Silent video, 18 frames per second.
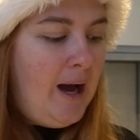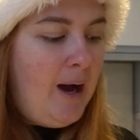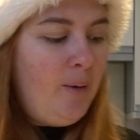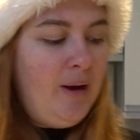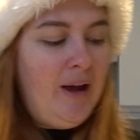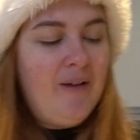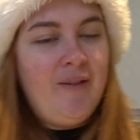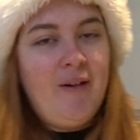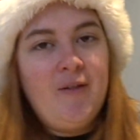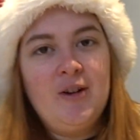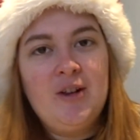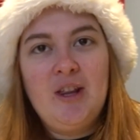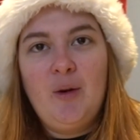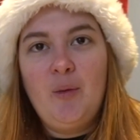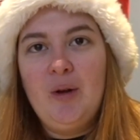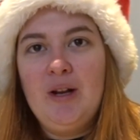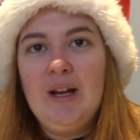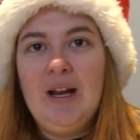we have
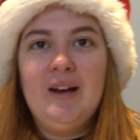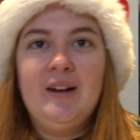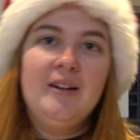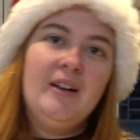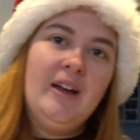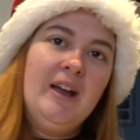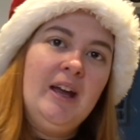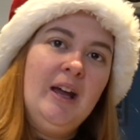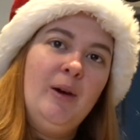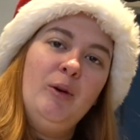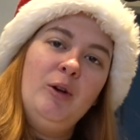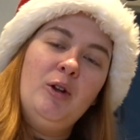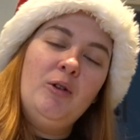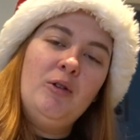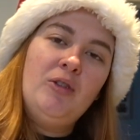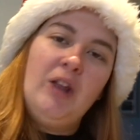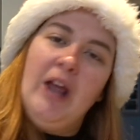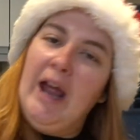everything we need, and I hear what
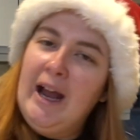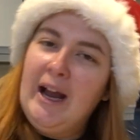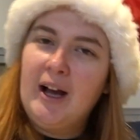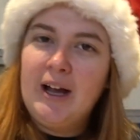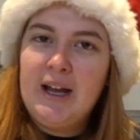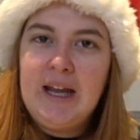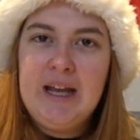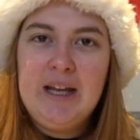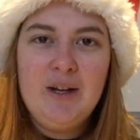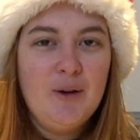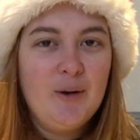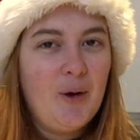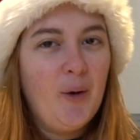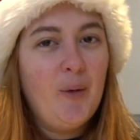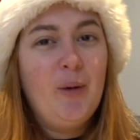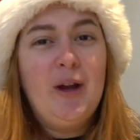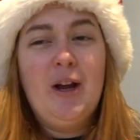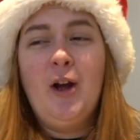you're saying. I hear you
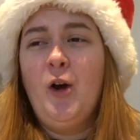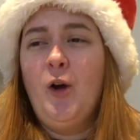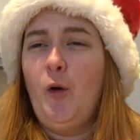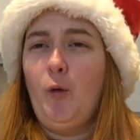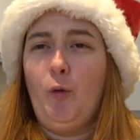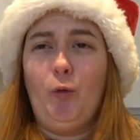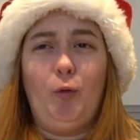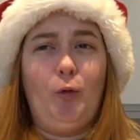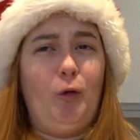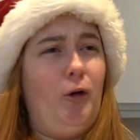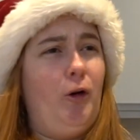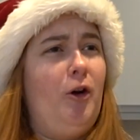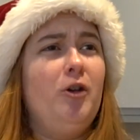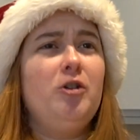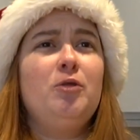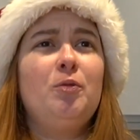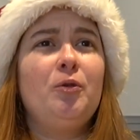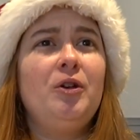going,
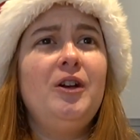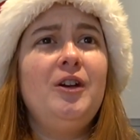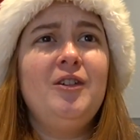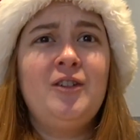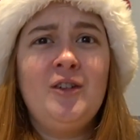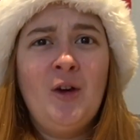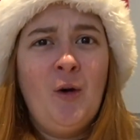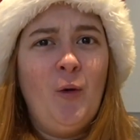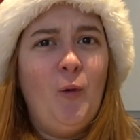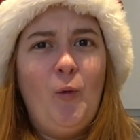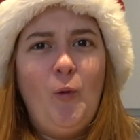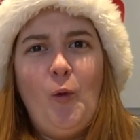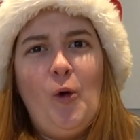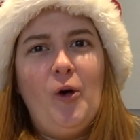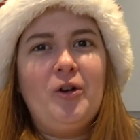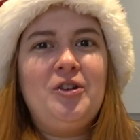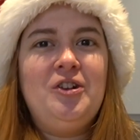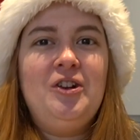raspberries?
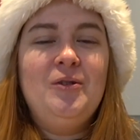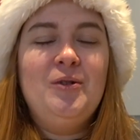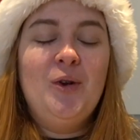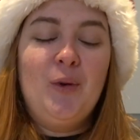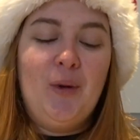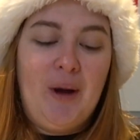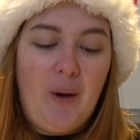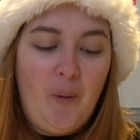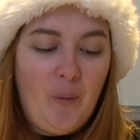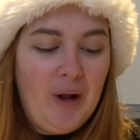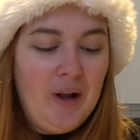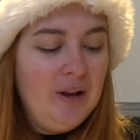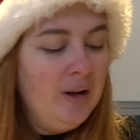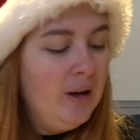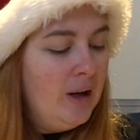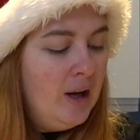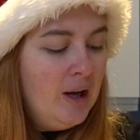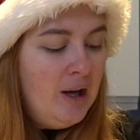What are you doing?
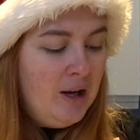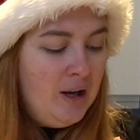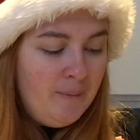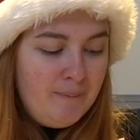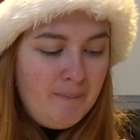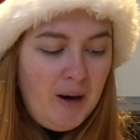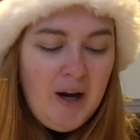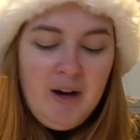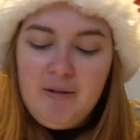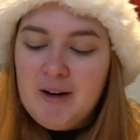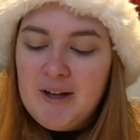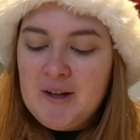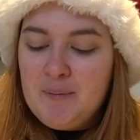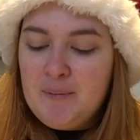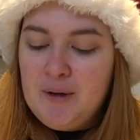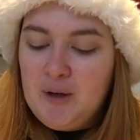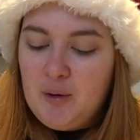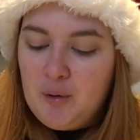Well, my
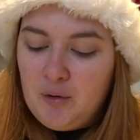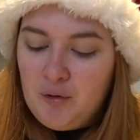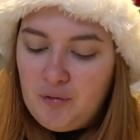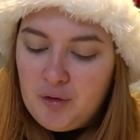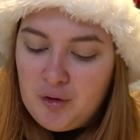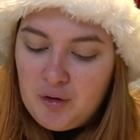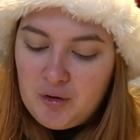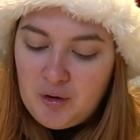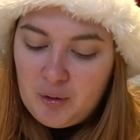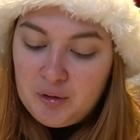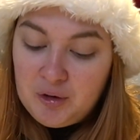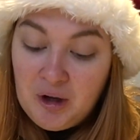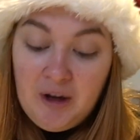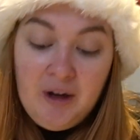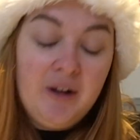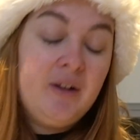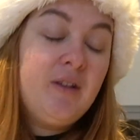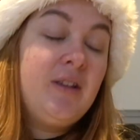recipe calls for
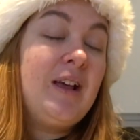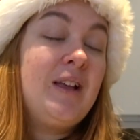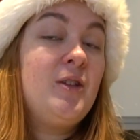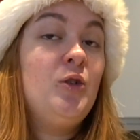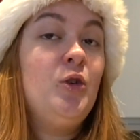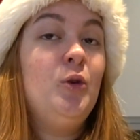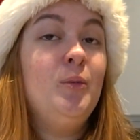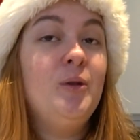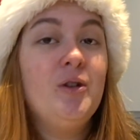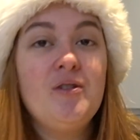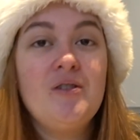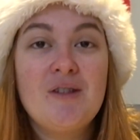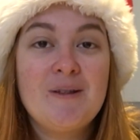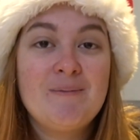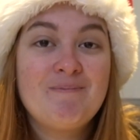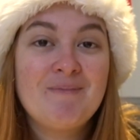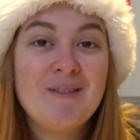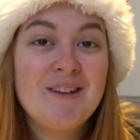
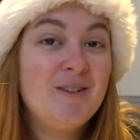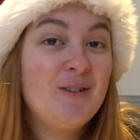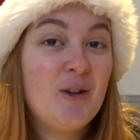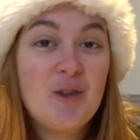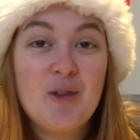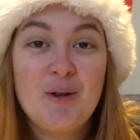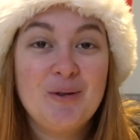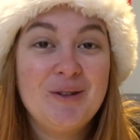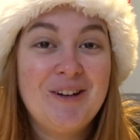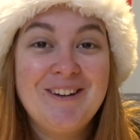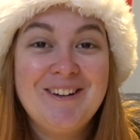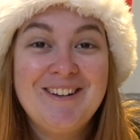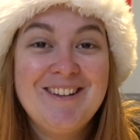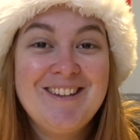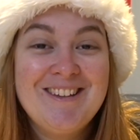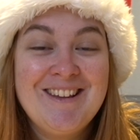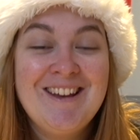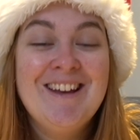satsumas, not
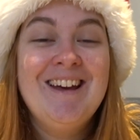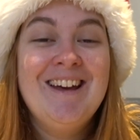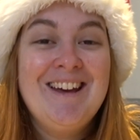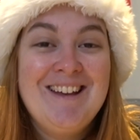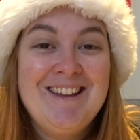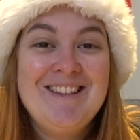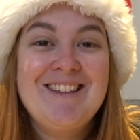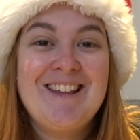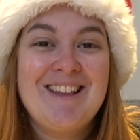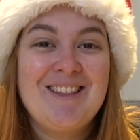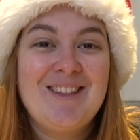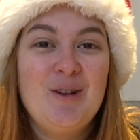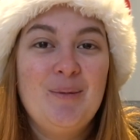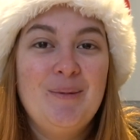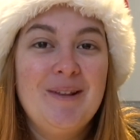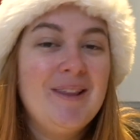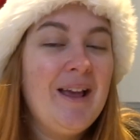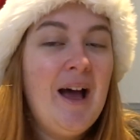sultanas,
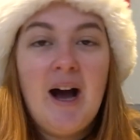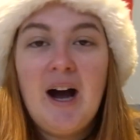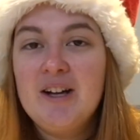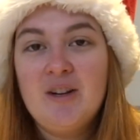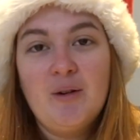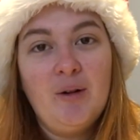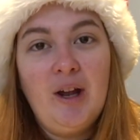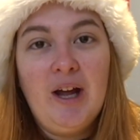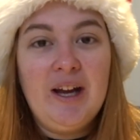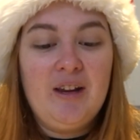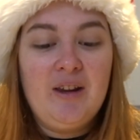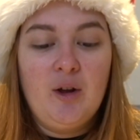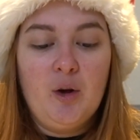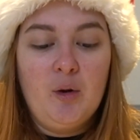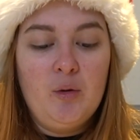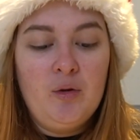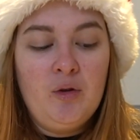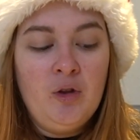satsumas. I don't like
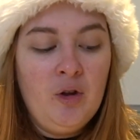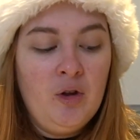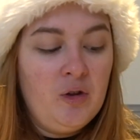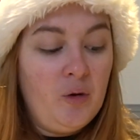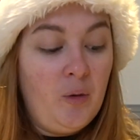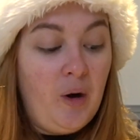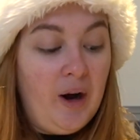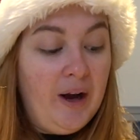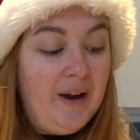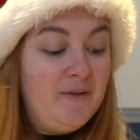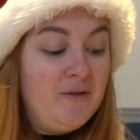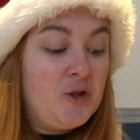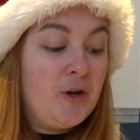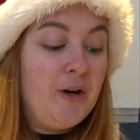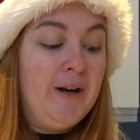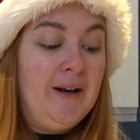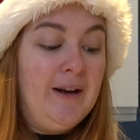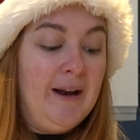those, so I have
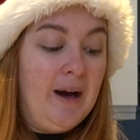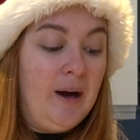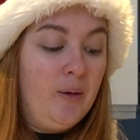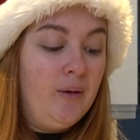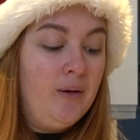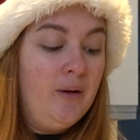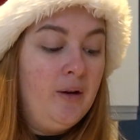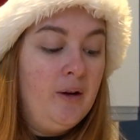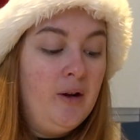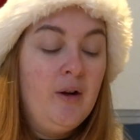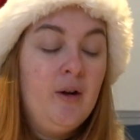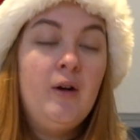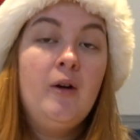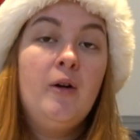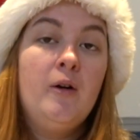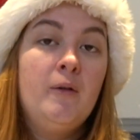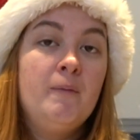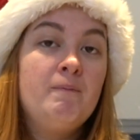traded out
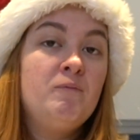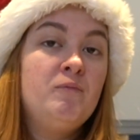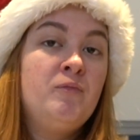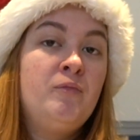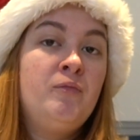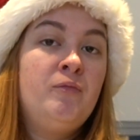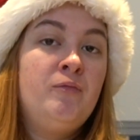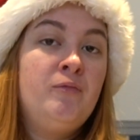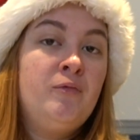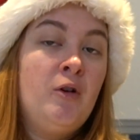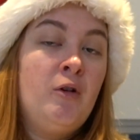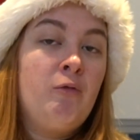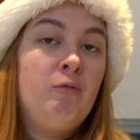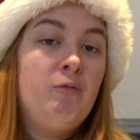for